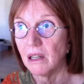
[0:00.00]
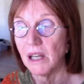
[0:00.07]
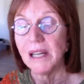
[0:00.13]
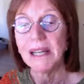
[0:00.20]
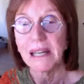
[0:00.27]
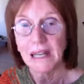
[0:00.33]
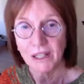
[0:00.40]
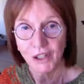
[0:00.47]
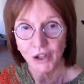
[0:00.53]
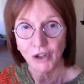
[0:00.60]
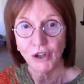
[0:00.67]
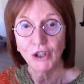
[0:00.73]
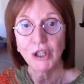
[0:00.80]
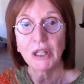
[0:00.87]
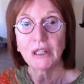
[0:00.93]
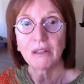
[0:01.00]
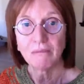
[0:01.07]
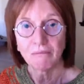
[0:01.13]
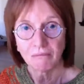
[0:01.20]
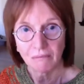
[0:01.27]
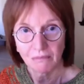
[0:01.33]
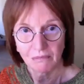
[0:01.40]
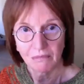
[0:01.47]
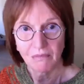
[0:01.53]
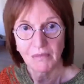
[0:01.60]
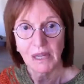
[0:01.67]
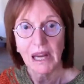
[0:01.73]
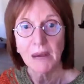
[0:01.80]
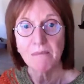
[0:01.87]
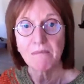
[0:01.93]
Yes, you could.
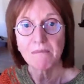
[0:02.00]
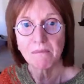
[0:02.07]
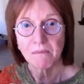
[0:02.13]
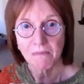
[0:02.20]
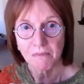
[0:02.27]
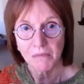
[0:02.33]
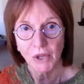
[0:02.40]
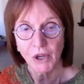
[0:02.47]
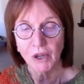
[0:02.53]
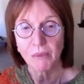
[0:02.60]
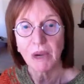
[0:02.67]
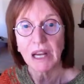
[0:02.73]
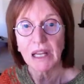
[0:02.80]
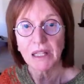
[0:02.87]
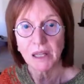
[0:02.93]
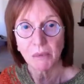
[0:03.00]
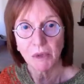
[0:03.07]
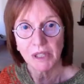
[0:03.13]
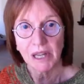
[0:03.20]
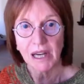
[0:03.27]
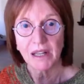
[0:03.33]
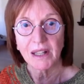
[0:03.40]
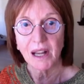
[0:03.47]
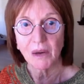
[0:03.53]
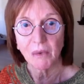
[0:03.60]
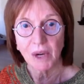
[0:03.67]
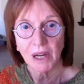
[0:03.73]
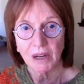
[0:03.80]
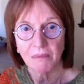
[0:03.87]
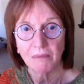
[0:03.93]
Yep, you could make a double neck that
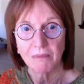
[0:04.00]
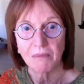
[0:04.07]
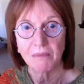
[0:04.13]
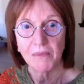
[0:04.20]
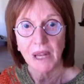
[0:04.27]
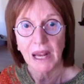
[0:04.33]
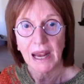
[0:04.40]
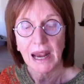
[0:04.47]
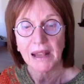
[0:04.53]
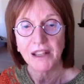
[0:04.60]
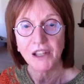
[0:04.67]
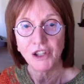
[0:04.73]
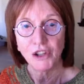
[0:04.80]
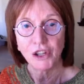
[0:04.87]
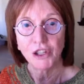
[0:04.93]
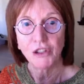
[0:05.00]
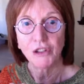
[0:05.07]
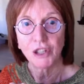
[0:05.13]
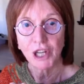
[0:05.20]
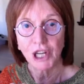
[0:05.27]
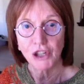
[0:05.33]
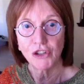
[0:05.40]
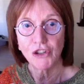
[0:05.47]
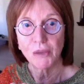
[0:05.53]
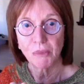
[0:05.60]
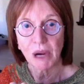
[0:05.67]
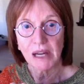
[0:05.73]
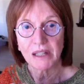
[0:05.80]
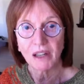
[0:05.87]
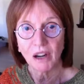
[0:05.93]
way. And then you could do the Kitchener
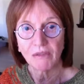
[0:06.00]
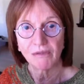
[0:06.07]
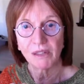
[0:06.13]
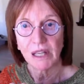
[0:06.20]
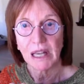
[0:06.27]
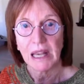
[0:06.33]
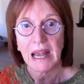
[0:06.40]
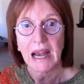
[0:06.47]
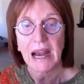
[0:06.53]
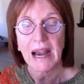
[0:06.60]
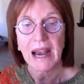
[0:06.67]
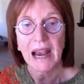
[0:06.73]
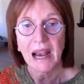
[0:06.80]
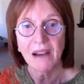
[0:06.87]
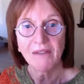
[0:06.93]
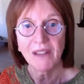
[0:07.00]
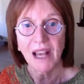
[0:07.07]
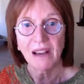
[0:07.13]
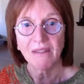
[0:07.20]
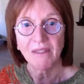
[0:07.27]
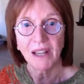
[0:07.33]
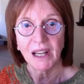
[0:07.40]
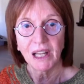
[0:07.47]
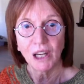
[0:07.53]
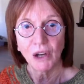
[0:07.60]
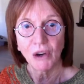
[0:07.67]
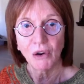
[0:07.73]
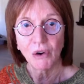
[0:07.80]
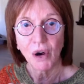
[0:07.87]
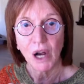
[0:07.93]
bind off. I have that
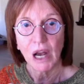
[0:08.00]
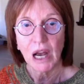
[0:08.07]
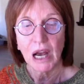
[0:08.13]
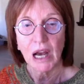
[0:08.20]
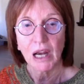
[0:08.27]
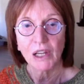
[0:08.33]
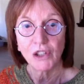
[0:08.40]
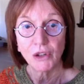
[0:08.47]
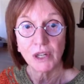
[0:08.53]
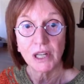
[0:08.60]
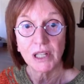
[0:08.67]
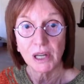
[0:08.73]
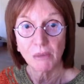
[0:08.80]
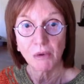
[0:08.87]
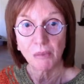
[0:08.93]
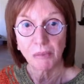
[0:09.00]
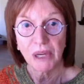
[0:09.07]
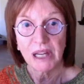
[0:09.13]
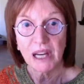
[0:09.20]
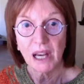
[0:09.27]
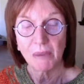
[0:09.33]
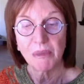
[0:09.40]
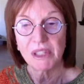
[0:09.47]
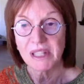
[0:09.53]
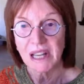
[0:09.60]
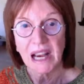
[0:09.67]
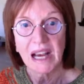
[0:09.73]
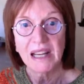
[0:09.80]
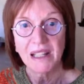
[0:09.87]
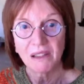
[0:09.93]
video on doing a double pickup. It's
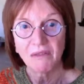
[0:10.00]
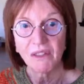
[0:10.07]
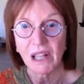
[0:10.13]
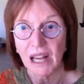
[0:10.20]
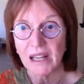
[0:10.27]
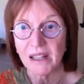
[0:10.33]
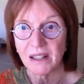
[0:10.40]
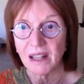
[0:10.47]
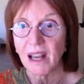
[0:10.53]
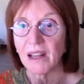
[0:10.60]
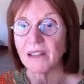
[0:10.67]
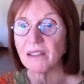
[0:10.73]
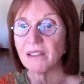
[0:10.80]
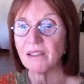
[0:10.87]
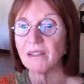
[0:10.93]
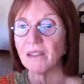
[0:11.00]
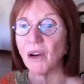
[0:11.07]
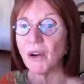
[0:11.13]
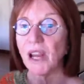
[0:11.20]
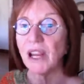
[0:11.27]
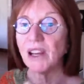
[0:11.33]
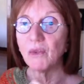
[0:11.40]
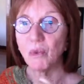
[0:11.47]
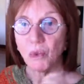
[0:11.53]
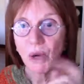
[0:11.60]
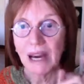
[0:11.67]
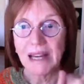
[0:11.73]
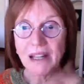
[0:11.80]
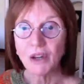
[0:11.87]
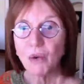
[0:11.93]
kind of like that. Okay,
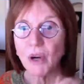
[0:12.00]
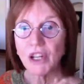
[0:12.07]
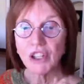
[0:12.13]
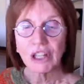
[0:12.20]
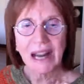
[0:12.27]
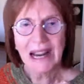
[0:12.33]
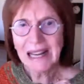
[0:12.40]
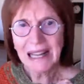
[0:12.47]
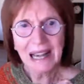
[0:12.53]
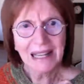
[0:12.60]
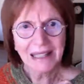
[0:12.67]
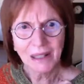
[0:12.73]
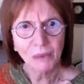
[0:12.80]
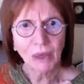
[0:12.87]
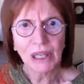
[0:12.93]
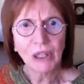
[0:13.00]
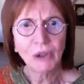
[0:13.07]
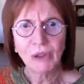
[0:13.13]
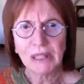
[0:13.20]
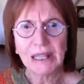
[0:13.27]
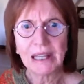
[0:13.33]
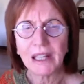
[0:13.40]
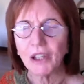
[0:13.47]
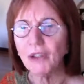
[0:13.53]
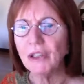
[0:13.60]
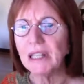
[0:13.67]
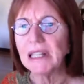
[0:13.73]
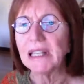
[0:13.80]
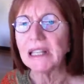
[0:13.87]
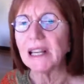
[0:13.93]
great question. I like the way you think. You
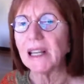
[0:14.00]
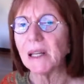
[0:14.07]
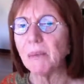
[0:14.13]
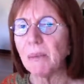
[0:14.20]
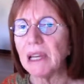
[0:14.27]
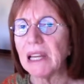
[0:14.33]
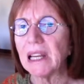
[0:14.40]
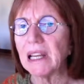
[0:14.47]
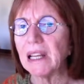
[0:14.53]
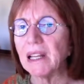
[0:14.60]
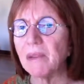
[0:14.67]
think like me.